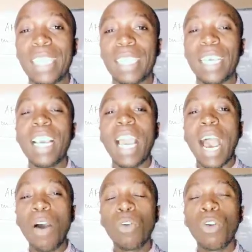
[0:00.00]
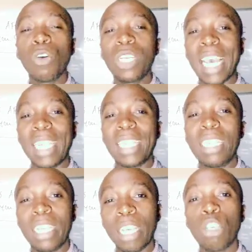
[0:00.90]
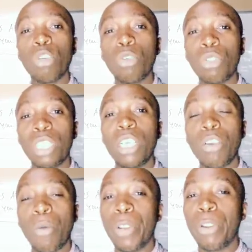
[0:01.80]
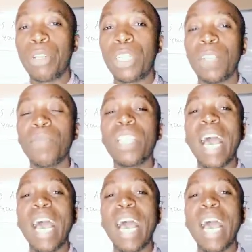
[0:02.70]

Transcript: is. How long does it take you to see your periods?